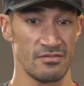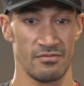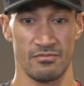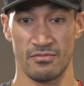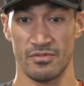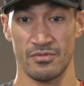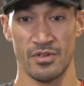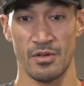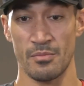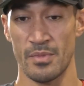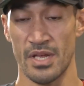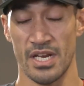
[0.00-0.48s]

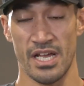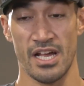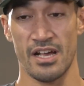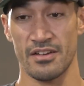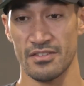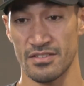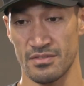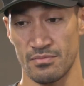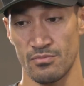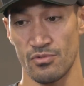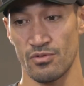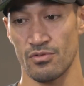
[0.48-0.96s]
no matter how
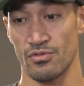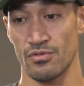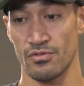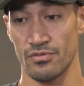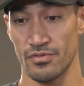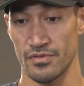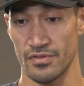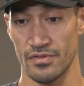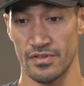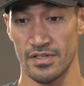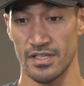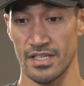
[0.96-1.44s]
small.
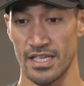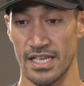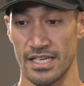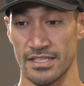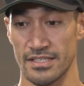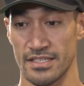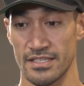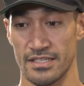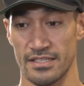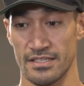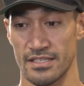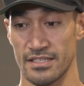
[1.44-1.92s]
Like,
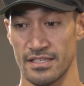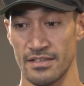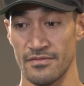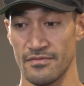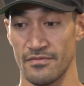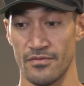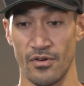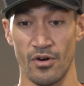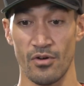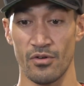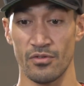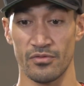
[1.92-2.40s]
just get
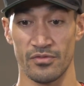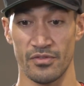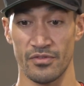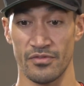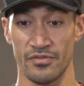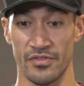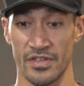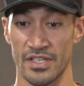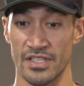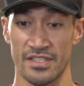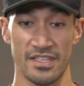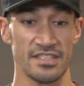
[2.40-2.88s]
involved with
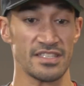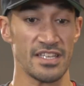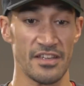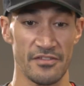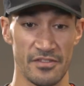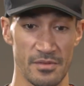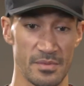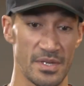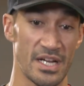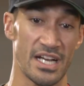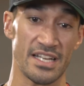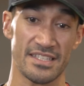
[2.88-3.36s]
things. It doesn't have
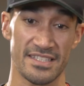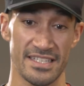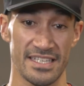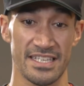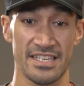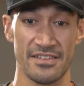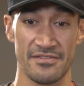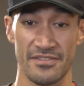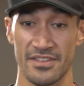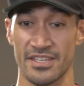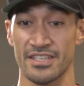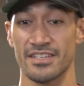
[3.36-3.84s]
to be
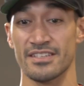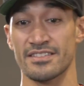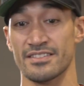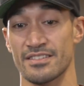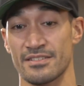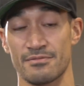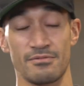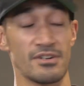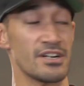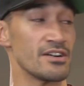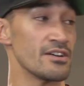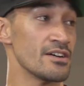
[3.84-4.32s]
ITHH hitters
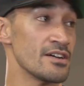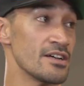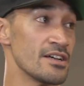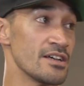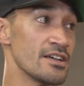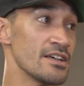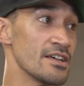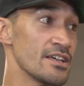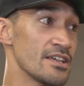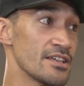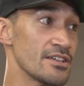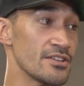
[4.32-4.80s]
as well.
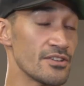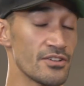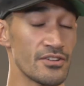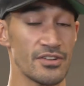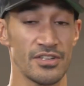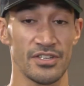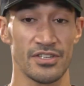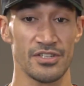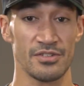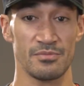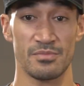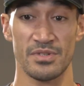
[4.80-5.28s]
You know,
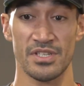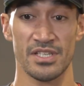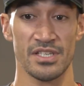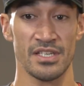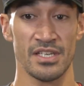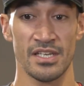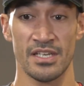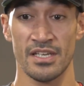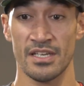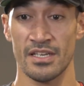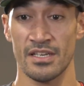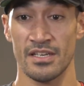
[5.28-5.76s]
it could be
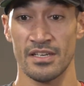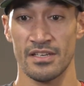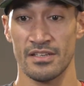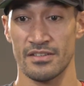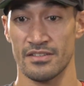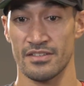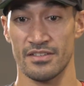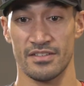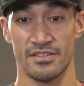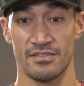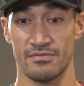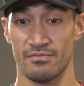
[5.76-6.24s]

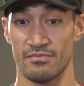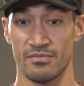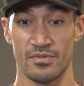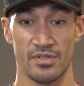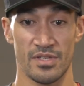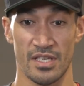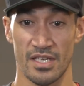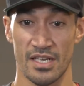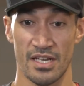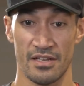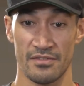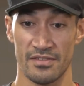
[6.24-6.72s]
just
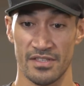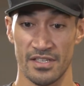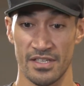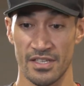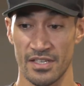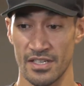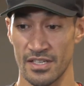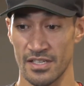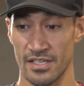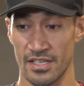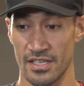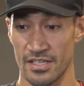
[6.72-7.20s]
get out there
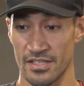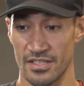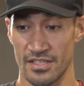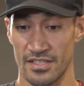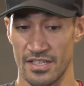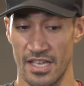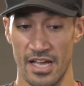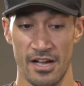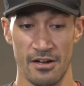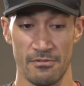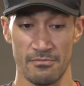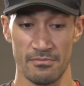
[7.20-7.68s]
and just
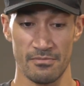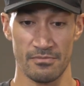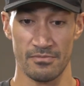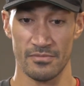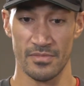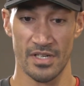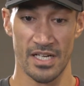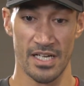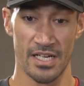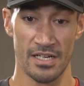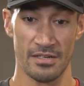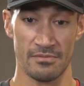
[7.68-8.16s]
help.
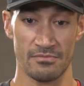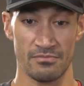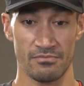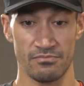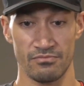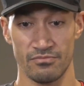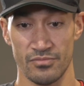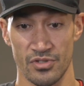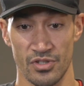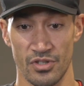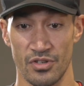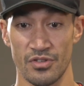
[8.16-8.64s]

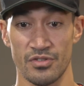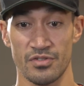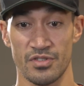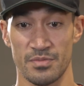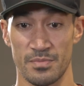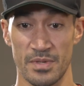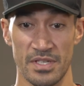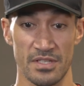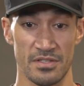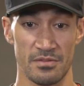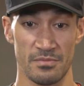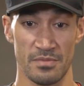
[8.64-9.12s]
You know,
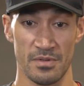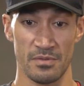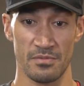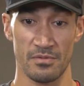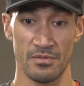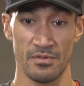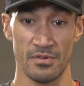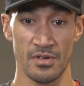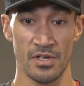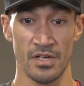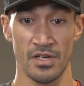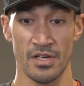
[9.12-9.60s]
speak to people.
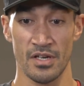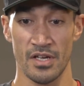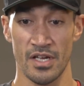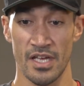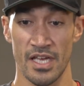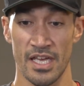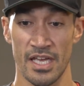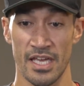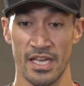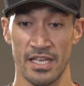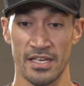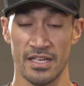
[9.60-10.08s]

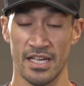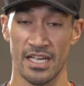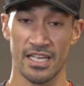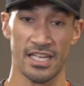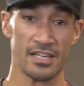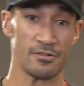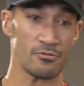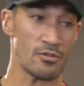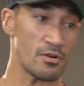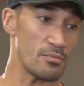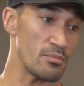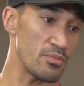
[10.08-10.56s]
And I
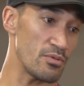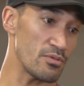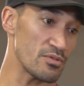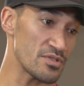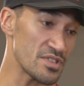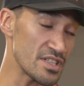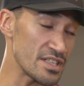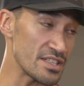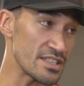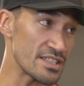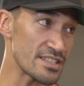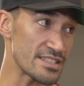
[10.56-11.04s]
like what Paul
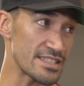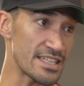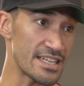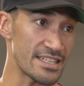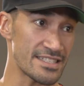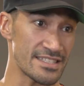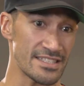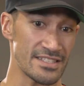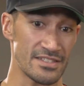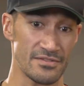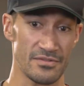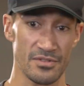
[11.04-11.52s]
said in his
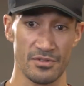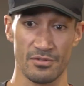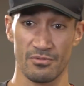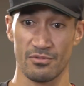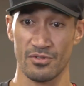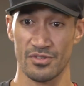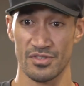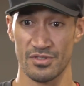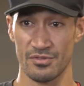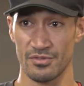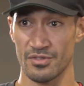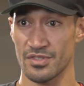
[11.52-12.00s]
last interview,
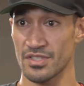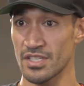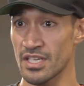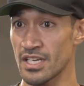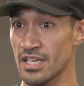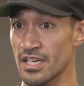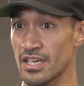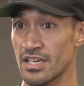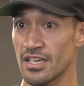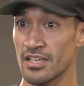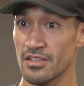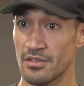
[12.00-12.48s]
which was,
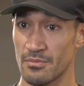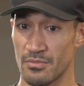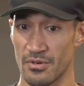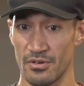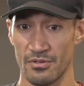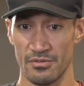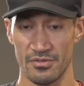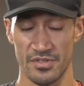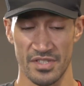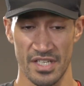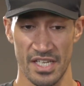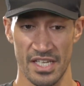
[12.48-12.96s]
the bro
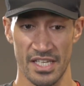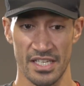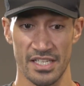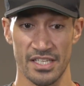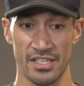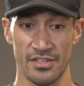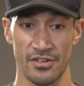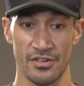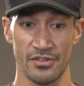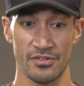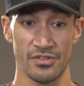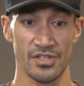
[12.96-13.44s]
was saying,
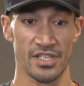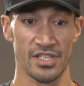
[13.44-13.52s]
you know, you